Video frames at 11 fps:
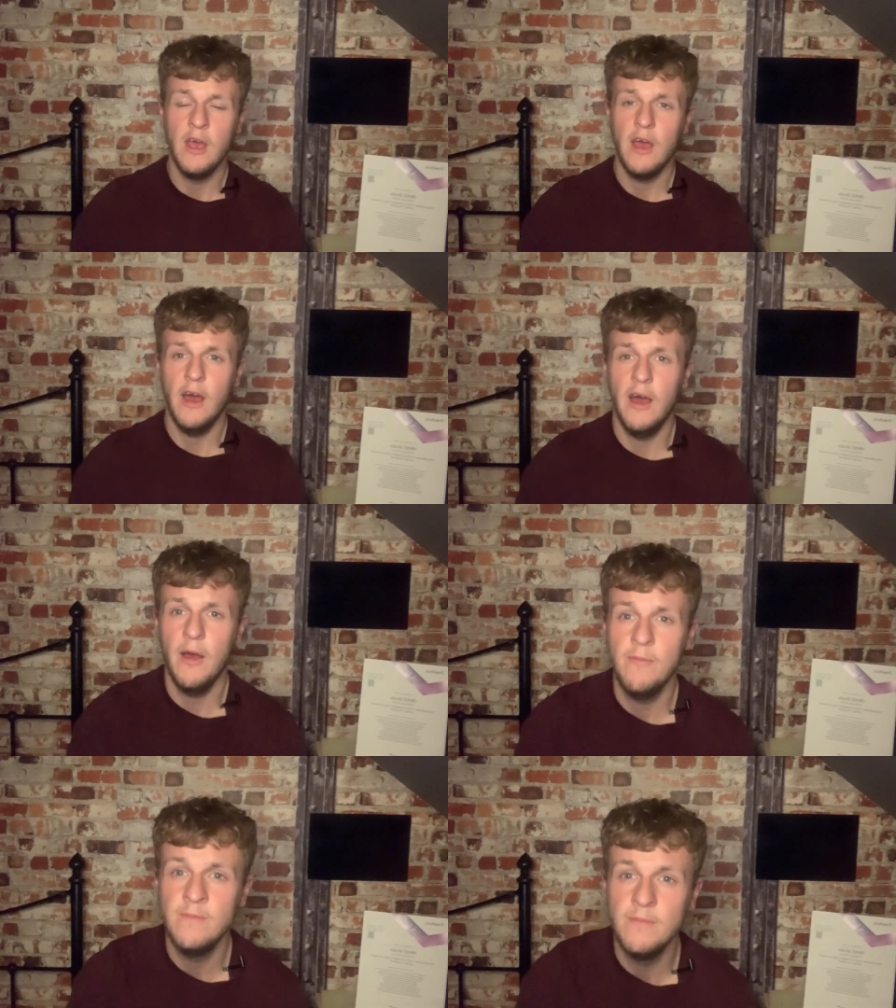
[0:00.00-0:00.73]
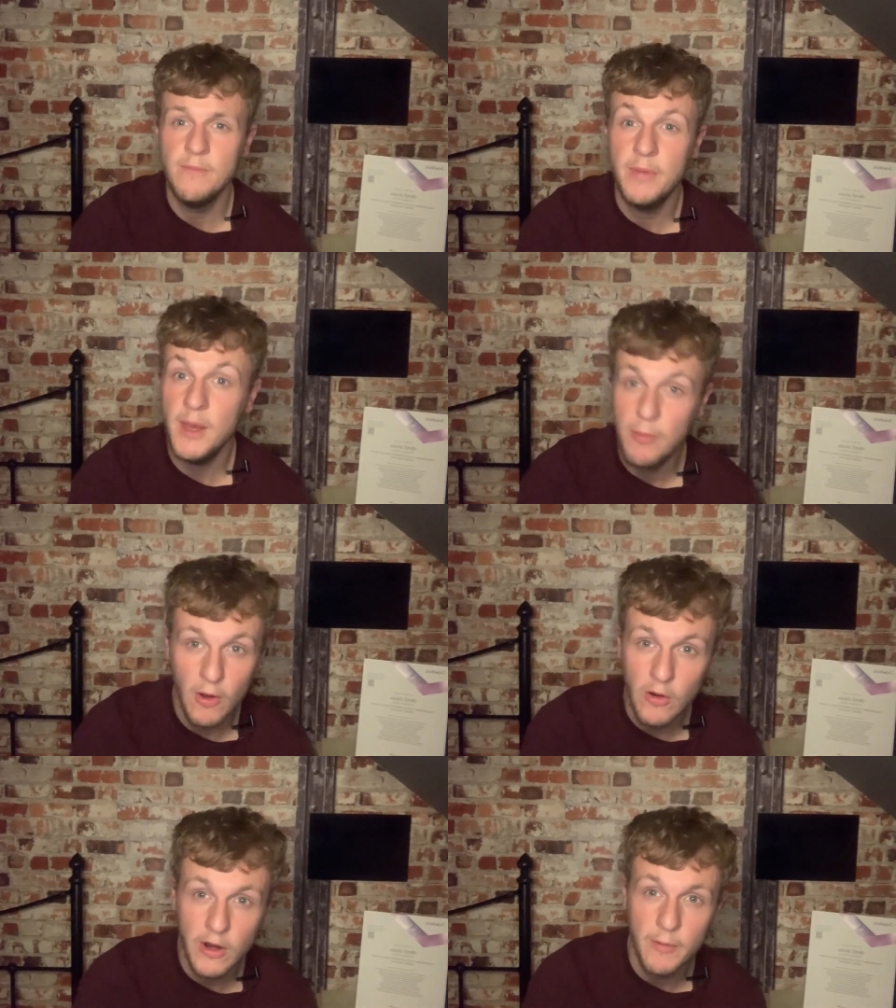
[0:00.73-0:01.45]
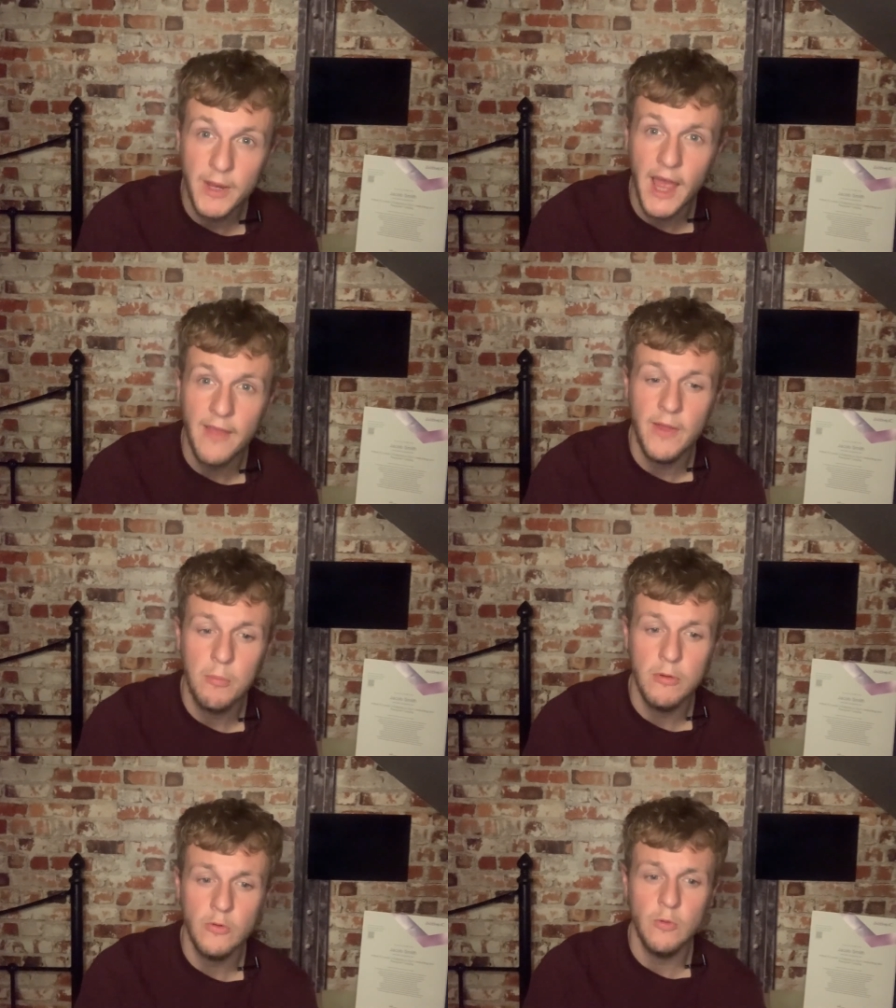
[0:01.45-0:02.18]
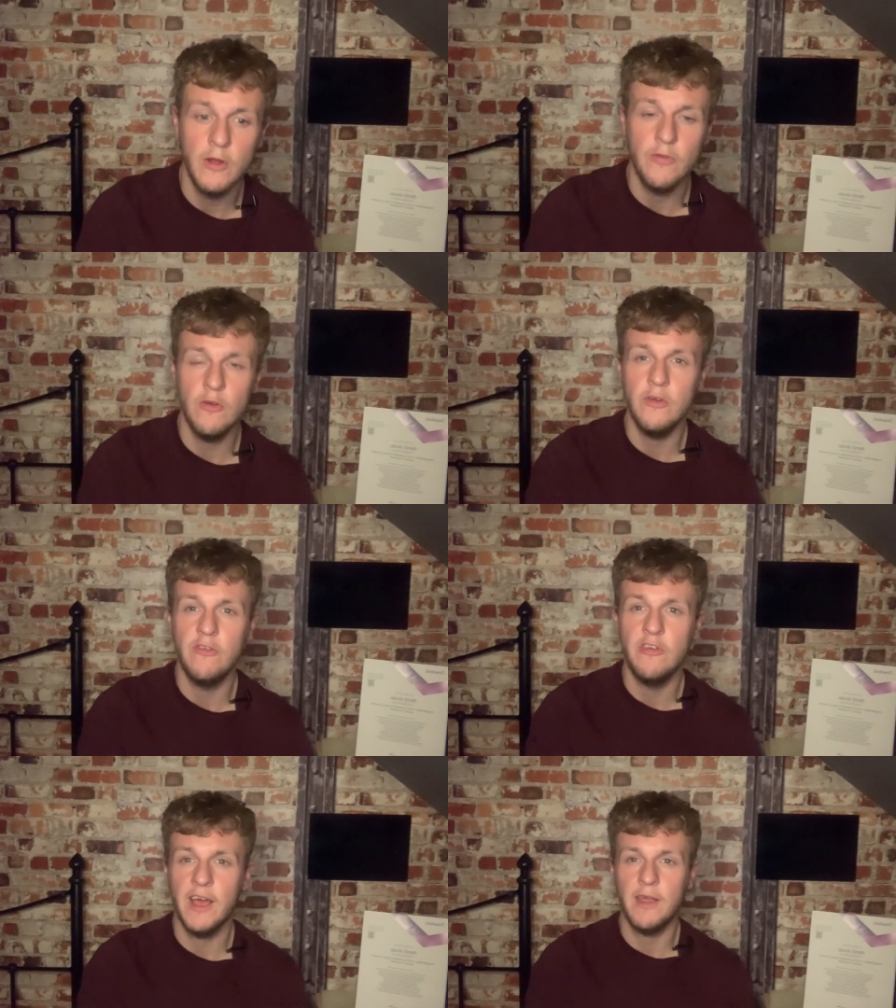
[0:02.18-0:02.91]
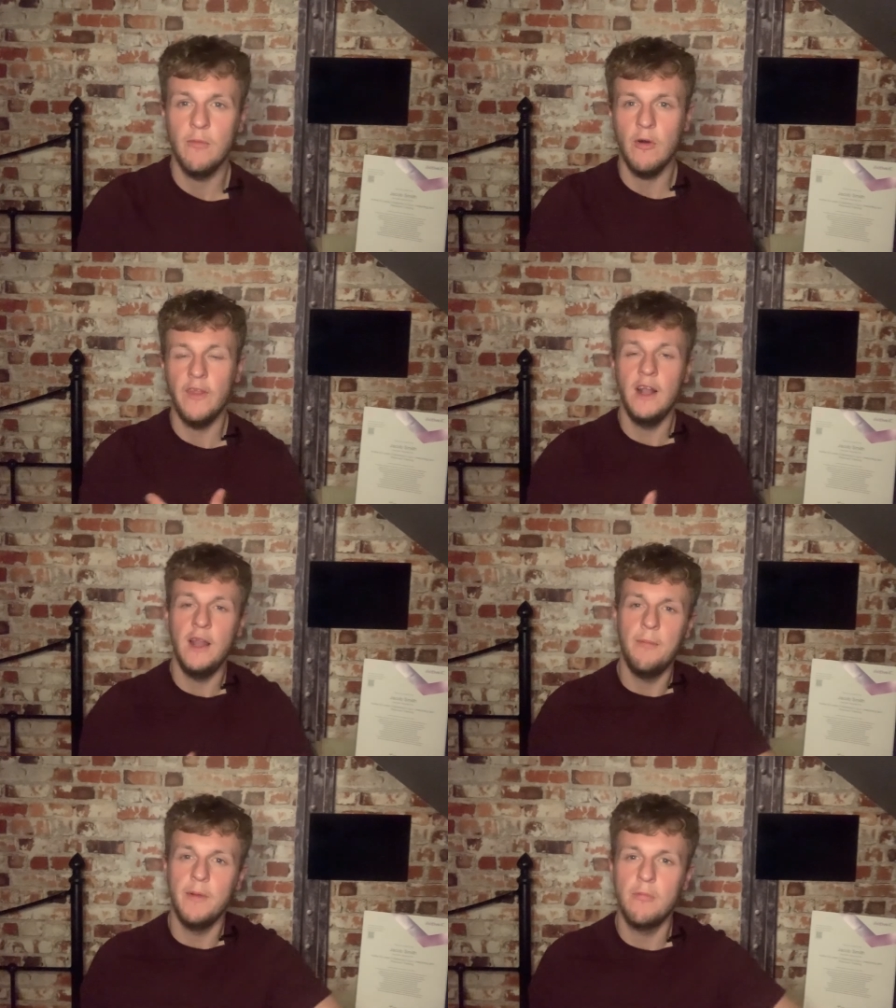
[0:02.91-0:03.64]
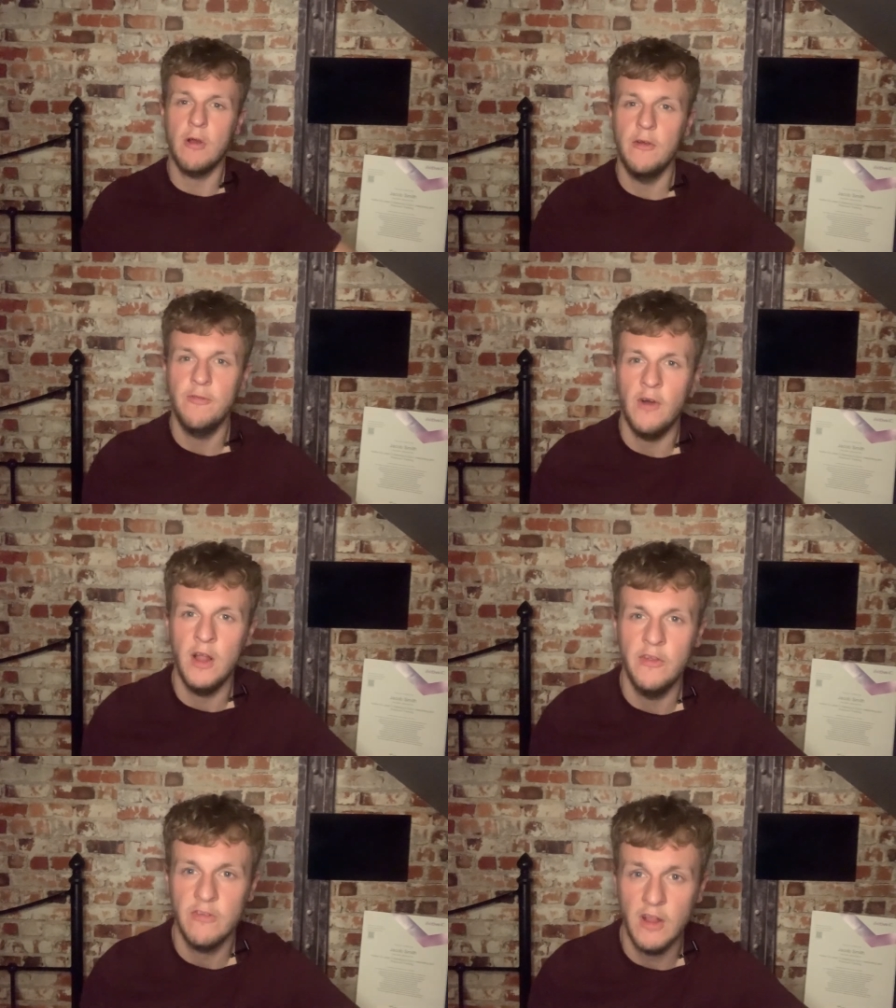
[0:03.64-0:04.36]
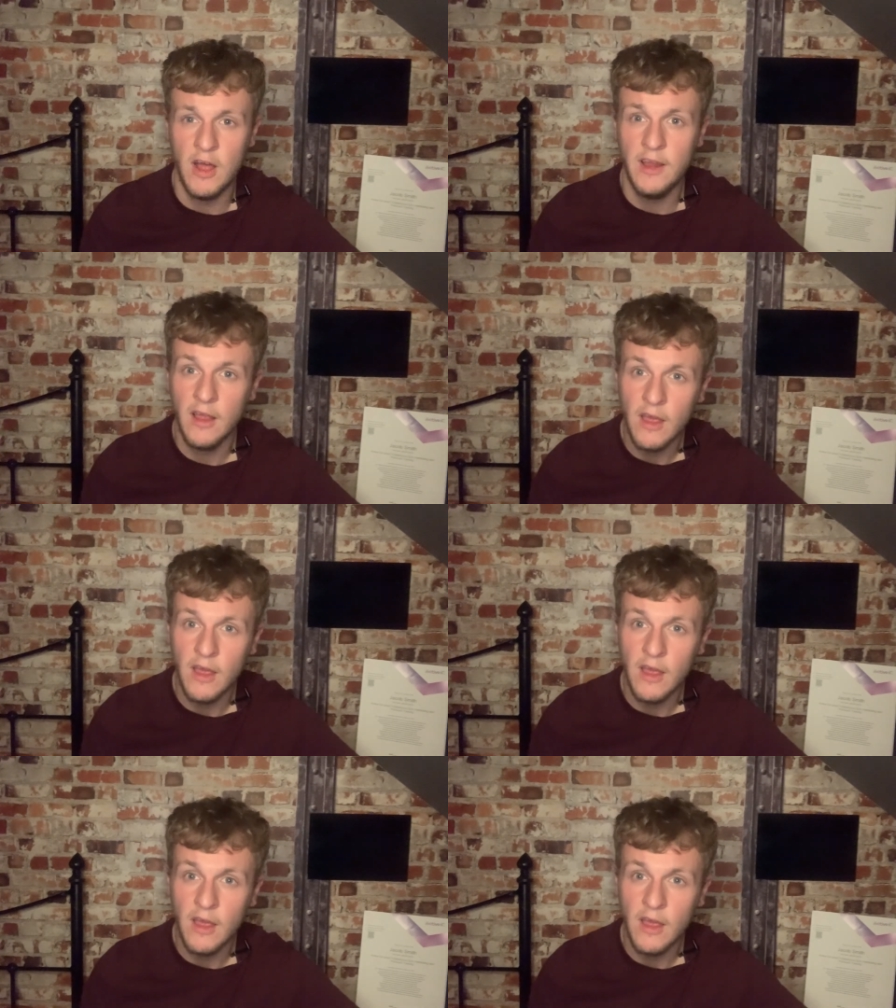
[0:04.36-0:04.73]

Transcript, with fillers: Um, people aren't going to be getting their blood work done and checking what their lipid profile is like.